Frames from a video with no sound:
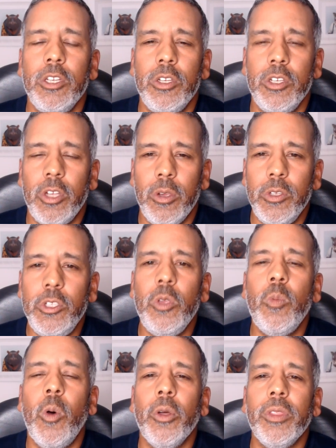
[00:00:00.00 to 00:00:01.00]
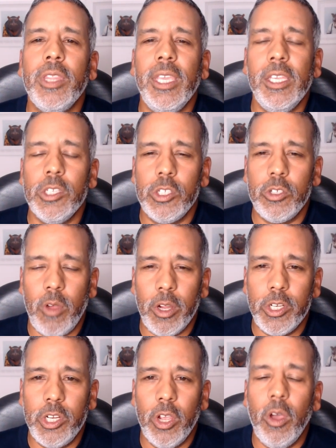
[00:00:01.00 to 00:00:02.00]
shows you what the
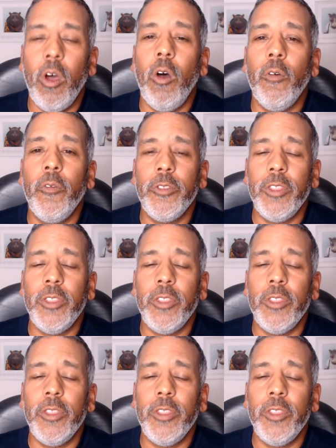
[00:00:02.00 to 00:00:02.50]
structure of